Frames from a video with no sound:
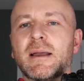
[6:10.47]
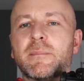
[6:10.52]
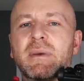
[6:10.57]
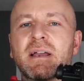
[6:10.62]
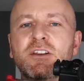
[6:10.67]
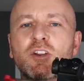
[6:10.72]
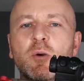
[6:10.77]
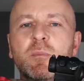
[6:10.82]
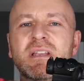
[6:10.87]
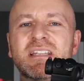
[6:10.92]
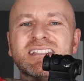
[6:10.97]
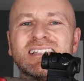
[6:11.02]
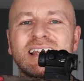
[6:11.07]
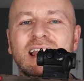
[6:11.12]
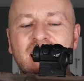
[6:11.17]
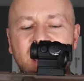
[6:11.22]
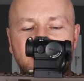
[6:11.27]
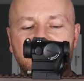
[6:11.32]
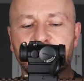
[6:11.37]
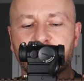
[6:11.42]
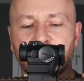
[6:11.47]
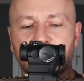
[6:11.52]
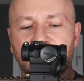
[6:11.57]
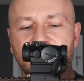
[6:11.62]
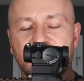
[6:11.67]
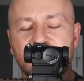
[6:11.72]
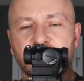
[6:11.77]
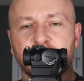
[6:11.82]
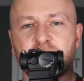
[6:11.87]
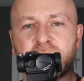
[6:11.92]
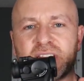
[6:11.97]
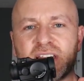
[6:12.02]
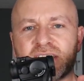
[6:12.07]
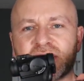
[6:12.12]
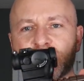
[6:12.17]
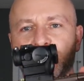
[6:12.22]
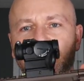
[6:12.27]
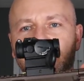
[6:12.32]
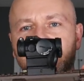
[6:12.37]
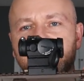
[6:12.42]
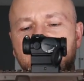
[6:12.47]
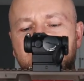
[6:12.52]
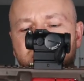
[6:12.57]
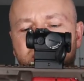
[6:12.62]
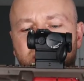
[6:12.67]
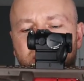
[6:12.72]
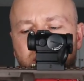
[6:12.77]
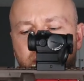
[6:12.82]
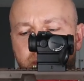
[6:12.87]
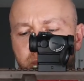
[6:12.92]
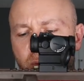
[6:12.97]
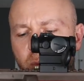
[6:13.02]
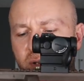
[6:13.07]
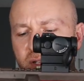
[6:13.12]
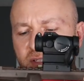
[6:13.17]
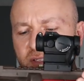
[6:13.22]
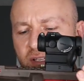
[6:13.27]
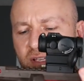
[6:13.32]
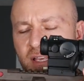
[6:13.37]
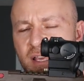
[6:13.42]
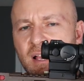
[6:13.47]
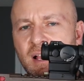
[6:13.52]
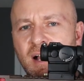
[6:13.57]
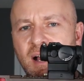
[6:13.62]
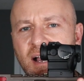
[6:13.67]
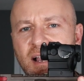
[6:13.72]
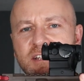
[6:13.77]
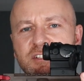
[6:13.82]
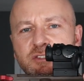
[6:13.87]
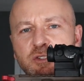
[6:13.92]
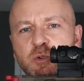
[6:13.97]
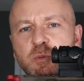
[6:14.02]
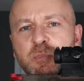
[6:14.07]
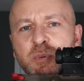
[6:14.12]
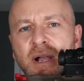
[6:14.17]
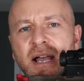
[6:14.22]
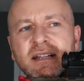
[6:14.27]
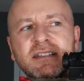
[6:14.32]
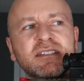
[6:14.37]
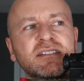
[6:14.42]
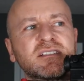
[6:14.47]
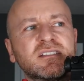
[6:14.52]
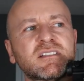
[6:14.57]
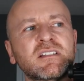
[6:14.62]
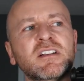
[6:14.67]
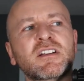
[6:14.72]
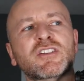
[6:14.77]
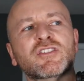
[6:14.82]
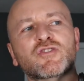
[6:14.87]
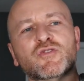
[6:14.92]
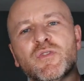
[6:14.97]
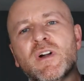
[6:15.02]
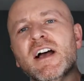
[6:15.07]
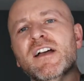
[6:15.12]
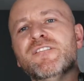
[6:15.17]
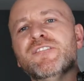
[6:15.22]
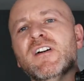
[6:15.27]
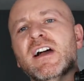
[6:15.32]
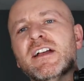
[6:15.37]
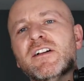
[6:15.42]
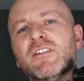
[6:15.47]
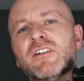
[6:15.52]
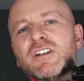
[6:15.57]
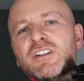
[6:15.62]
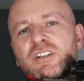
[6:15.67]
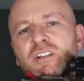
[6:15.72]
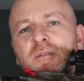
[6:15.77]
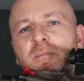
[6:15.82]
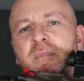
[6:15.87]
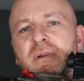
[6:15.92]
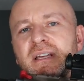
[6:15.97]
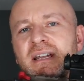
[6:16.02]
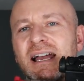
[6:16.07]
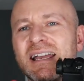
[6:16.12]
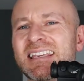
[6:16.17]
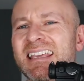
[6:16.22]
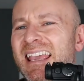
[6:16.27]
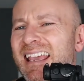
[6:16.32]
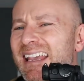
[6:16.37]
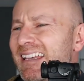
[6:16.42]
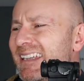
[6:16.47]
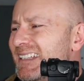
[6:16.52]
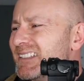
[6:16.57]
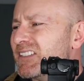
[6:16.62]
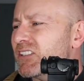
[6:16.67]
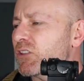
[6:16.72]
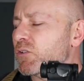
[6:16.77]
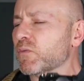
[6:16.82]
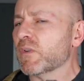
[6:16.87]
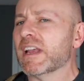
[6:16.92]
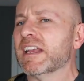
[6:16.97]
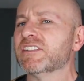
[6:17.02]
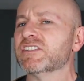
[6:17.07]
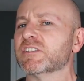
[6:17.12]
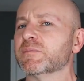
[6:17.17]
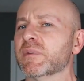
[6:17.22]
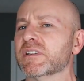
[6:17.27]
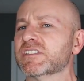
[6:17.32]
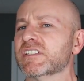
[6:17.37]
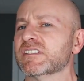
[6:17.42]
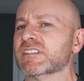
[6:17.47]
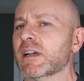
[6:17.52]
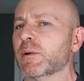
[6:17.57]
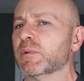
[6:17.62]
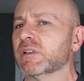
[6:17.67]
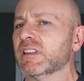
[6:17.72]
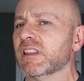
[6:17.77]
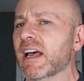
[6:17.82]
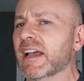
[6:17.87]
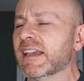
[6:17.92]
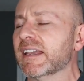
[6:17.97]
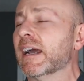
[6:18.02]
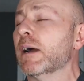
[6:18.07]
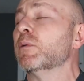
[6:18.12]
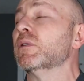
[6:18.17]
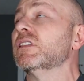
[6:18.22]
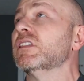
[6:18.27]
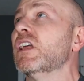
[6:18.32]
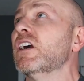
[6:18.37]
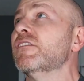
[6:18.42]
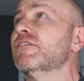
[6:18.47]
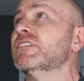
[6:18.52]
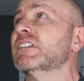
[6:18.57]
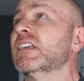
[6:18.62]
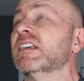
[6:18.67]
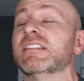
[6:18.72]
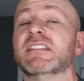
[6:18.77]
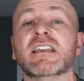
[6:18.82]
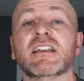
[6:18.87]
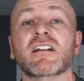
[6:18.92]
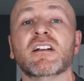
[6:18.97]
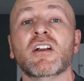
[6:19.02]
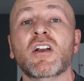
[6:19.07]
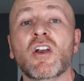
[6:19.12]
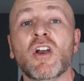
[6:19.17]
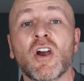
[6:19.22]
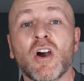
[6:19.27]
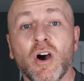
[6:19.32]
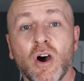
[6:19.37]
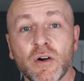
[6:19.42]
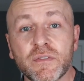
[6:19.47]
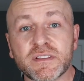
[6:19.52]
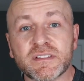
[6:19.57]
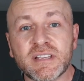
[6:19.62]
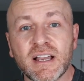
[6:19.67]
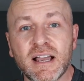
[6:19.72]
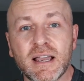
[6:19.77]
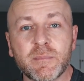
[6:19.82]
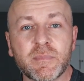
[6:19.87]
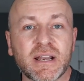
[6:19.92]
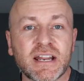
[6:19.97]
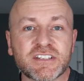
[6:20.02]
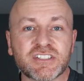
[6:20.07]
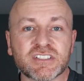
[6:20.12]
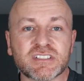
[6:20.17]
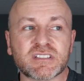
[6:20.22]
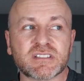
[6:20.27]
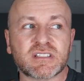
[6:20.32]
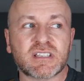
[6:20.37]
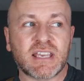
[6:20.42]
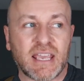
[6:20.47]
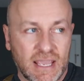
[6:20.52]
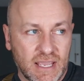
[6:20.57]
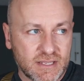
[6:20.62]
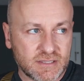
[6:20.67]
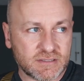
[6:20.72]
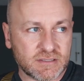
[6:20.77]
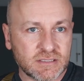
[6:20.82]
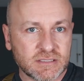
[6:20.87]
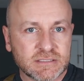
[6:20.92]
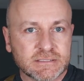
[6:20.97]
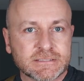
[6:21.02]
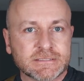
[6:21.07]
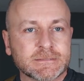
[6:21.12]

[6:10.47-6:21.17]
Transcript: I'm by no means an expert at this, but that's precisely the point. I do practice dry fire a good bit. I can't get to the range as much as I would like. I would love to get there all the time, but I just can't.